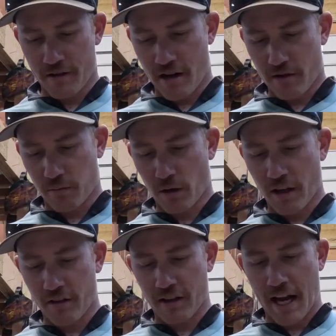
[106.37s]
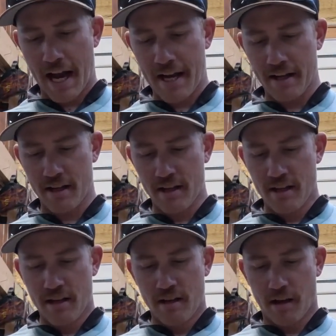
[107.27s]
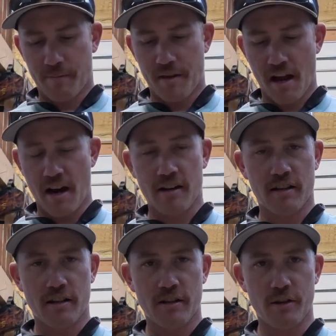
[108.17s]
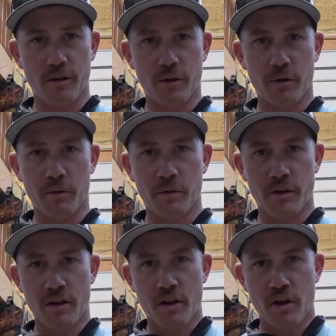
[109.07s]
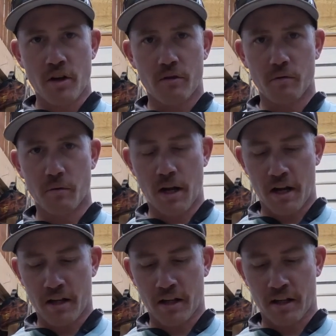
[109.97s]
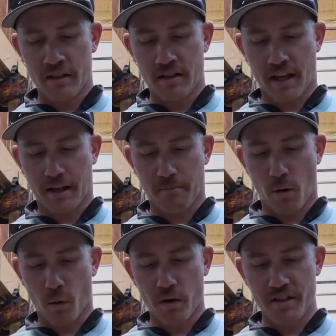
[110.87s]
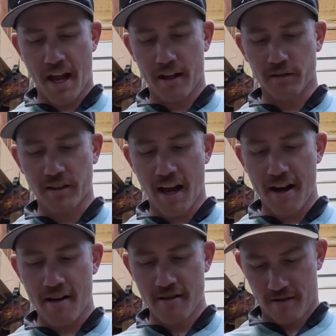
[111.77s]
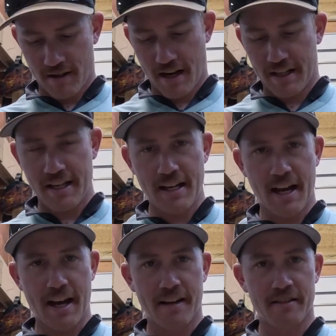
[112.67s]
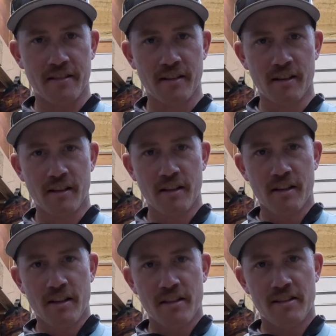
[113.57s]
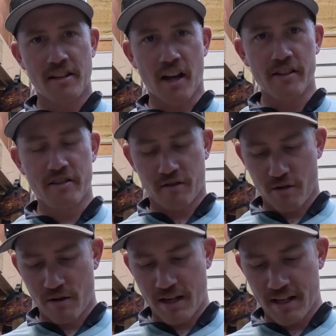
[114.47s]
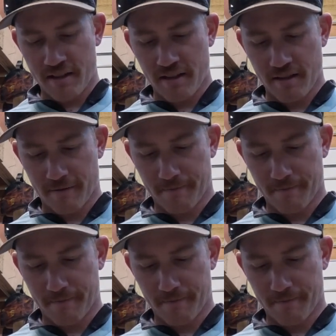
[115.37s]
There's one other guy up there who runs like a motorcycle tire, and he has studs through his,